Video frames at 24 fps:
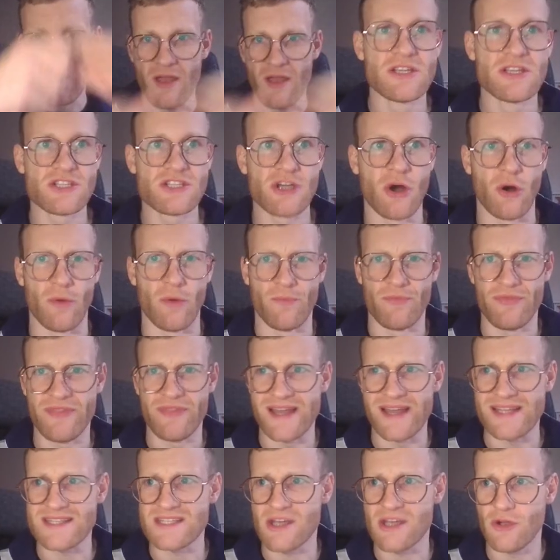So
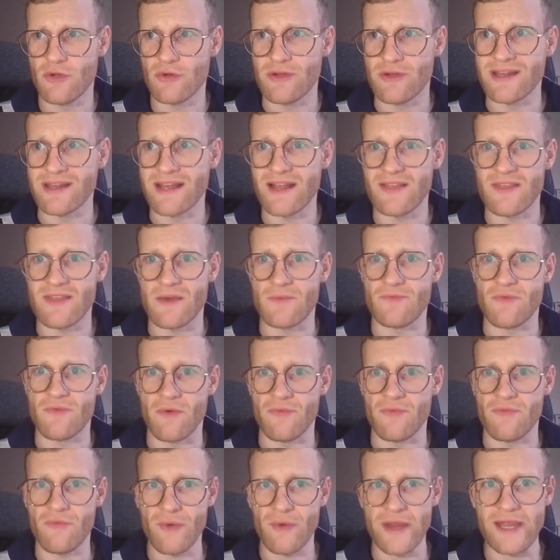that's how you can get them for
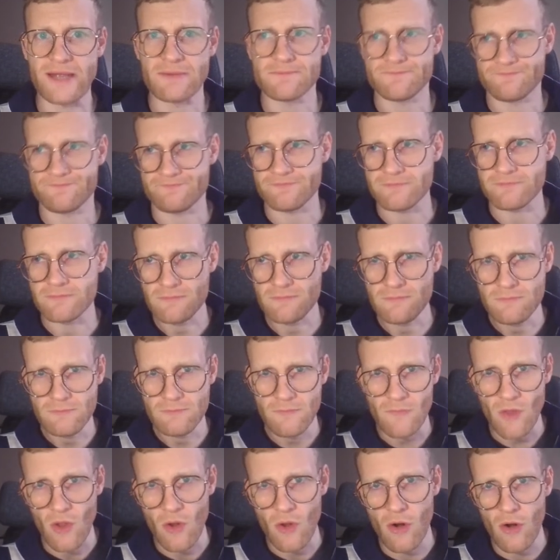free.
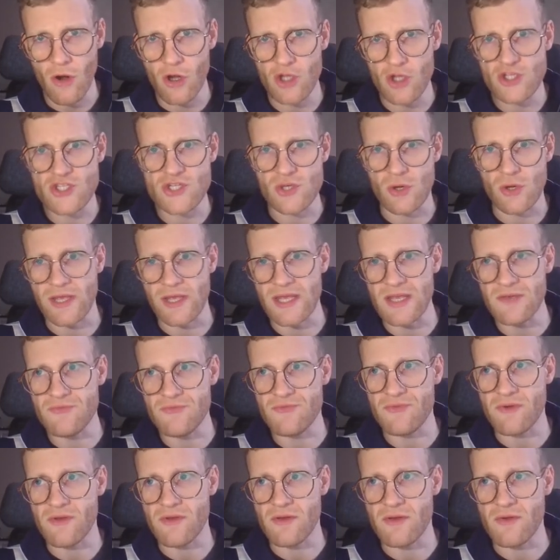Also, if
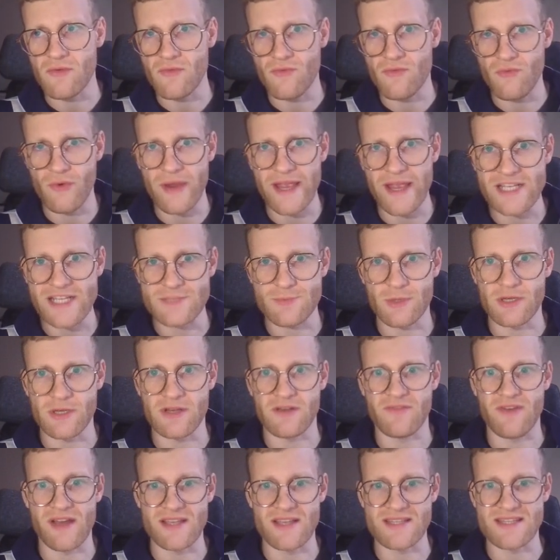free expert
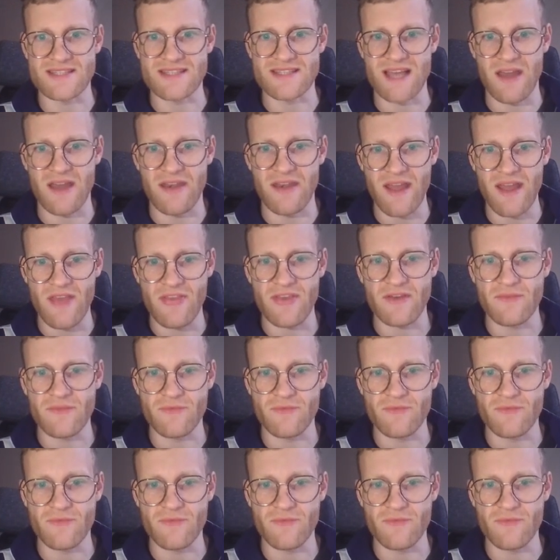advisors are nothing